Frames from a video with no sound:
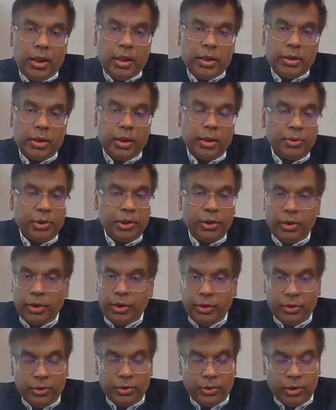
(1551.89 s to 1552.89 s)
So I'm sure
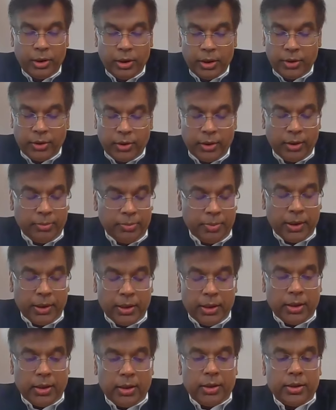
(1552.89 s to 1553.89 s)
you and your company
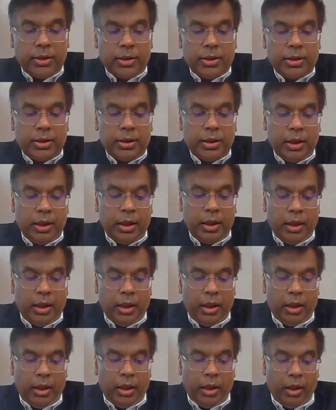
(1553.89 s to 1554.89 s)
and others
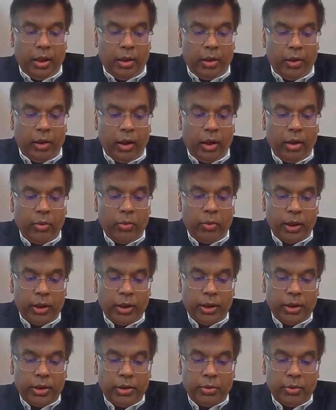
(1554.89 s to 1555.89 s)
are all
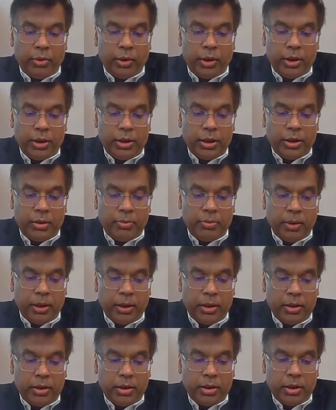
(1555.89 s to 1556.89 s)
working towards it. But
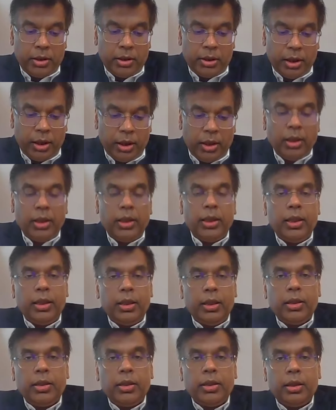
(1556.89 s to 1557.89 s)
certainly
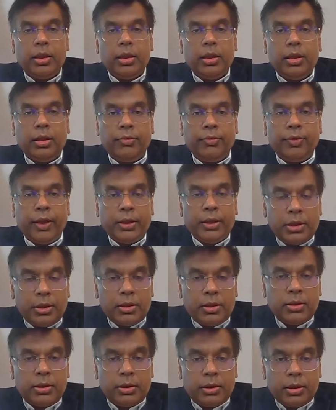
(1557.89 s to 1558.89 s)
in the
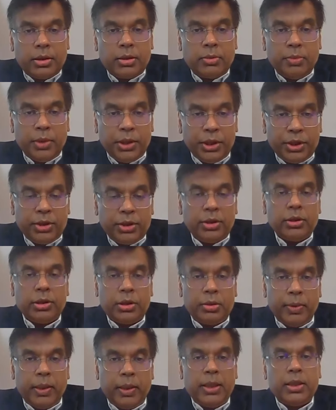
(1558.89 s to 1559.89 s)
defense mission
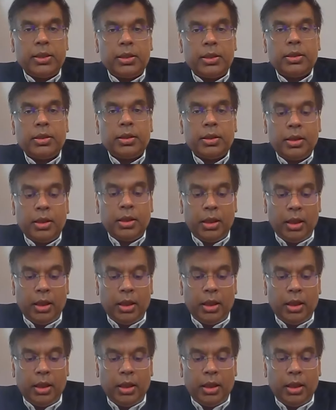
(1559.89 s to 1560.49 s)
space,